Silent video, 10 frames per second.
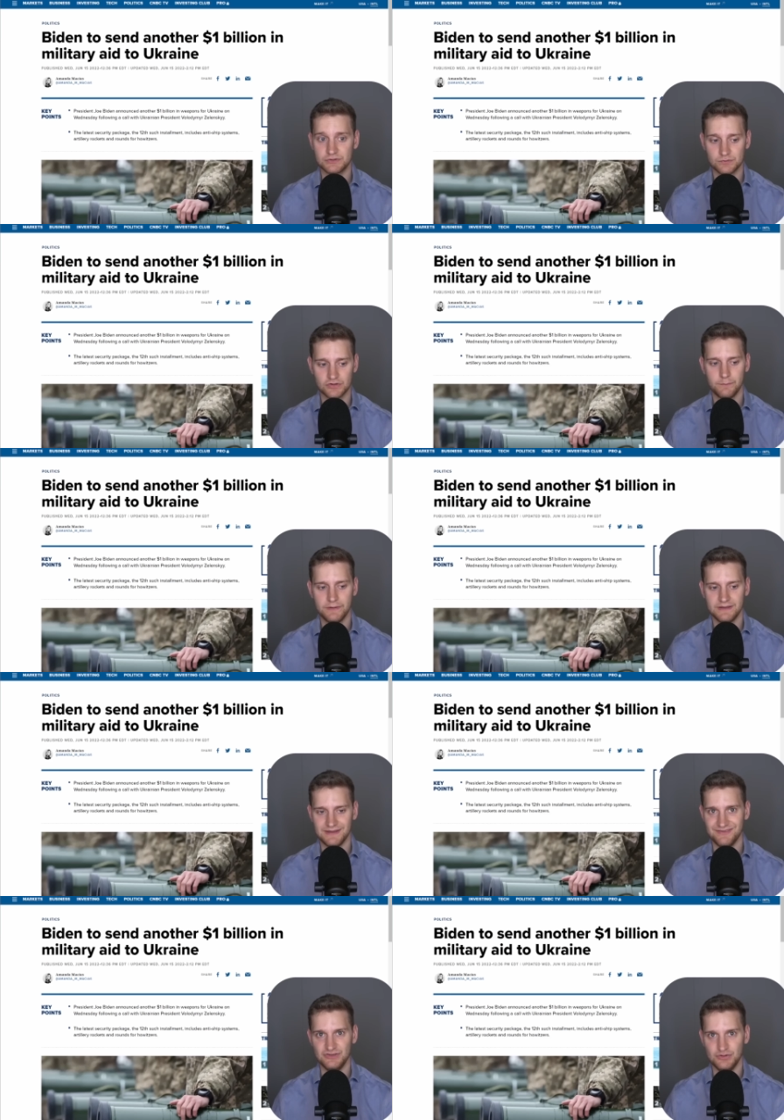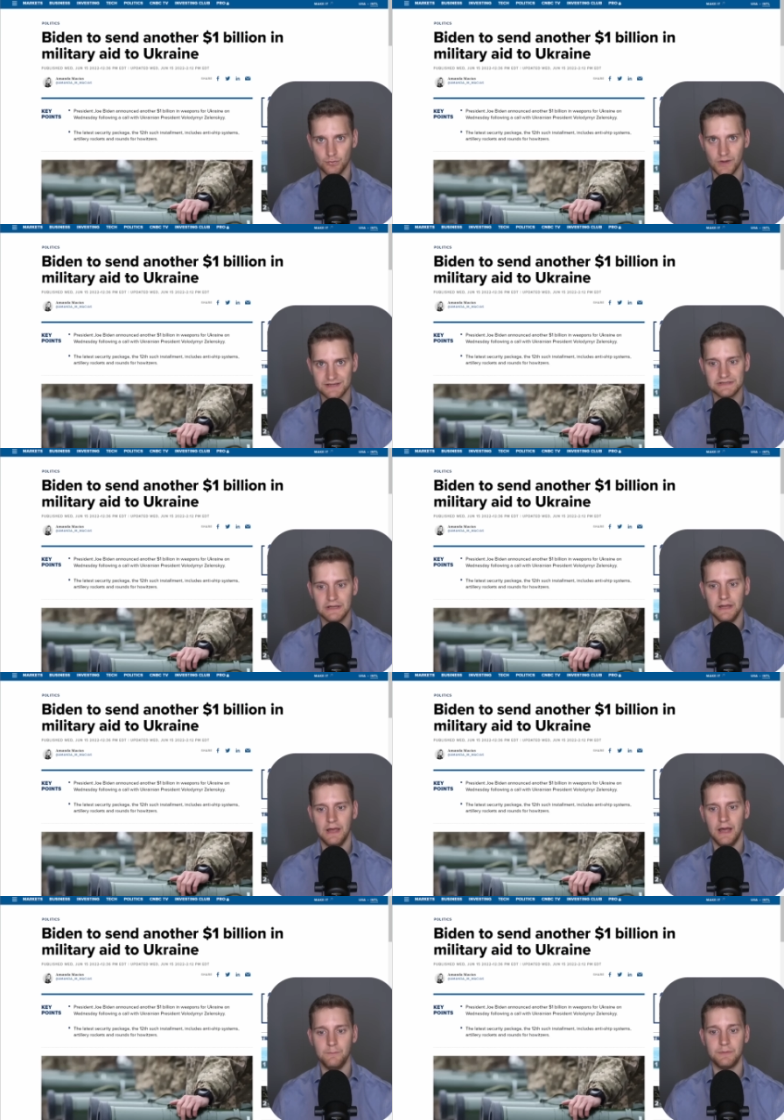topic in the US.
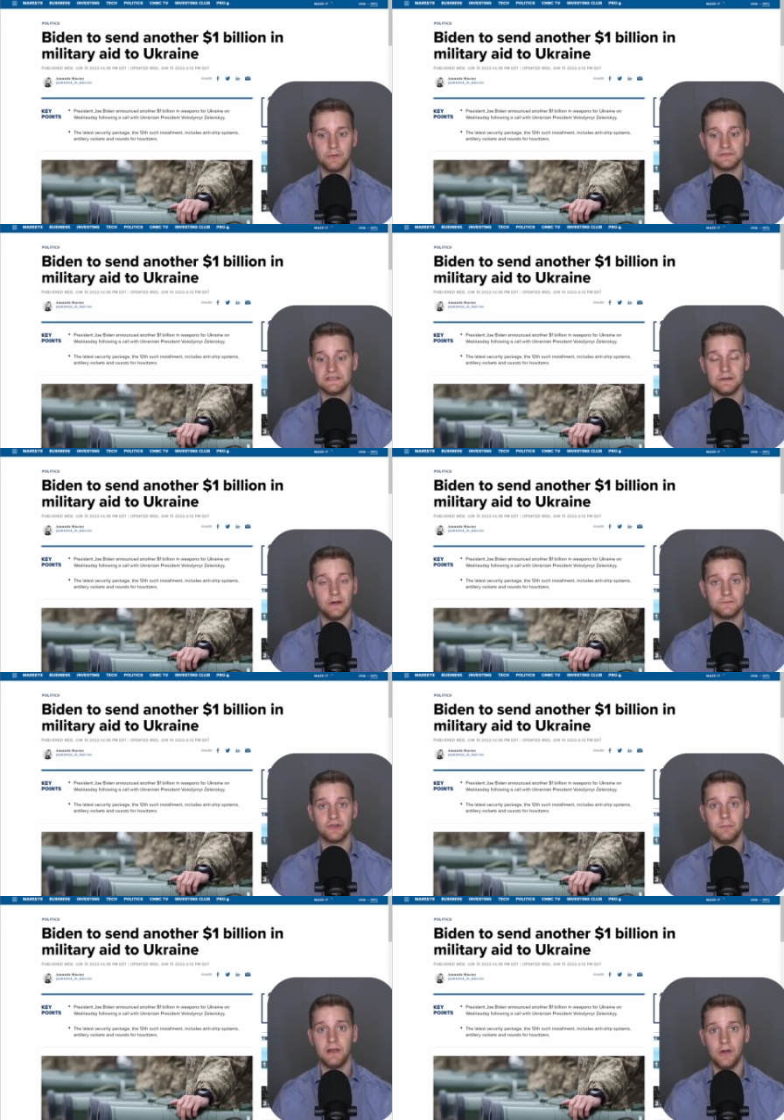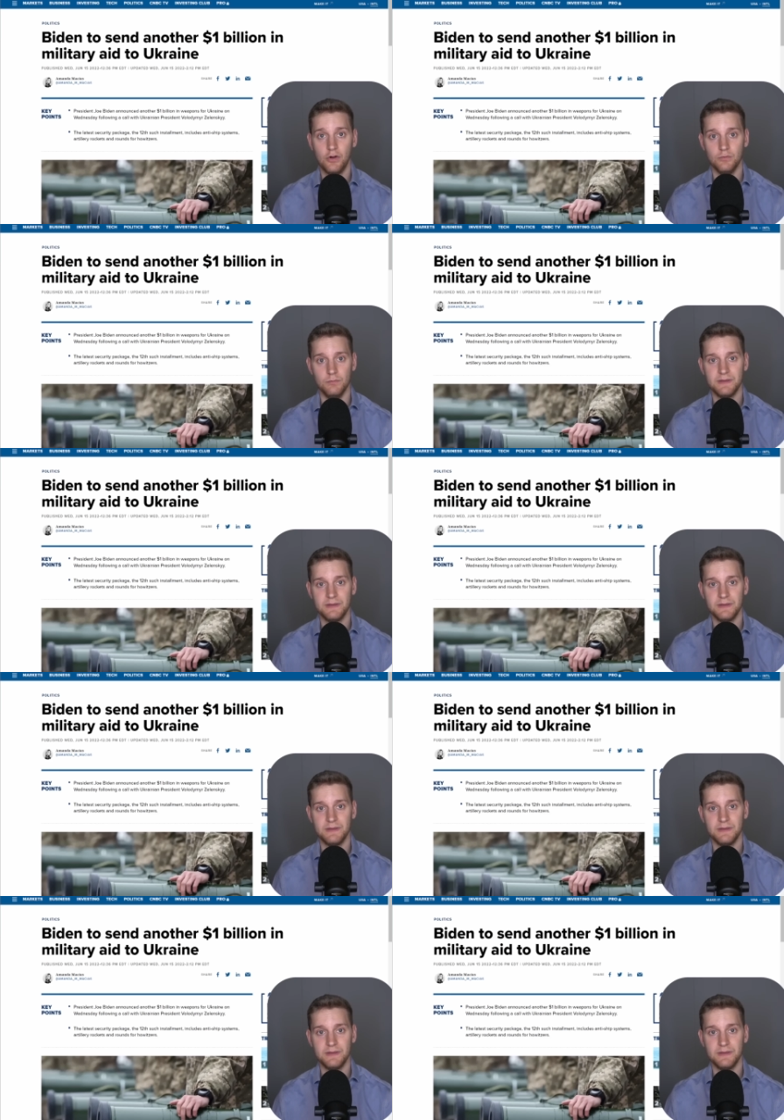Because there's a lot of trouble at home.